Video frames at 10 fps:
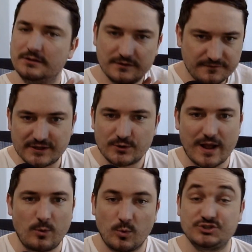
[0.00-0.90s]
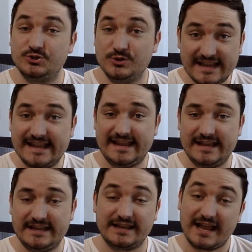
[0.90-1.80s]
Figure out what you
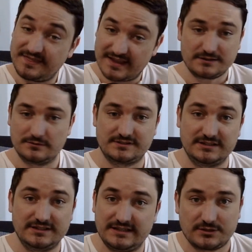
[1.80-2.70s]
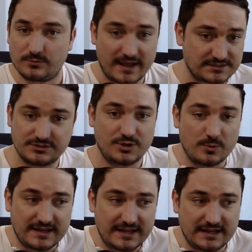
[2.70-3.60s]
need and then delete the rest. You
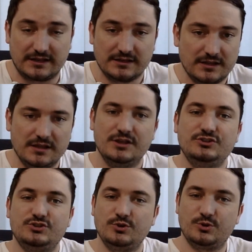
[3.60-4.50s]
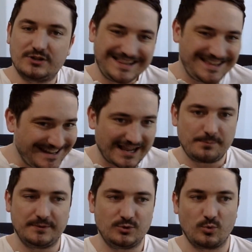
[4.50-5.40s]
don't need it. So you're cleaning
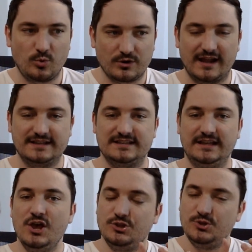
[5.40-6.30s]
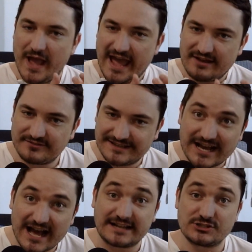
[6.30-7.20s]
up and you're organizing. You have
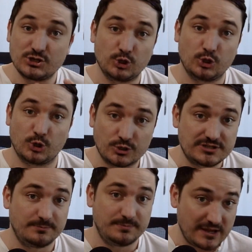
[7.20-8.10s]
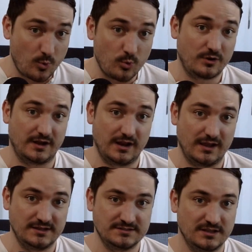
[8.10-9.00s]
got to learn to be
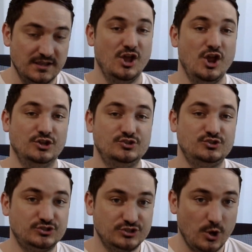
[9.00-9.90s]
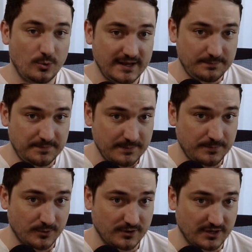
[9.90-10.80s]
organized. So many
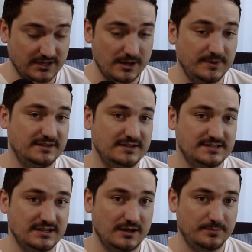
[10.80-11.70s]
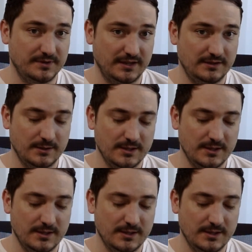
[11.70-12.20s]
people are going to come into this company.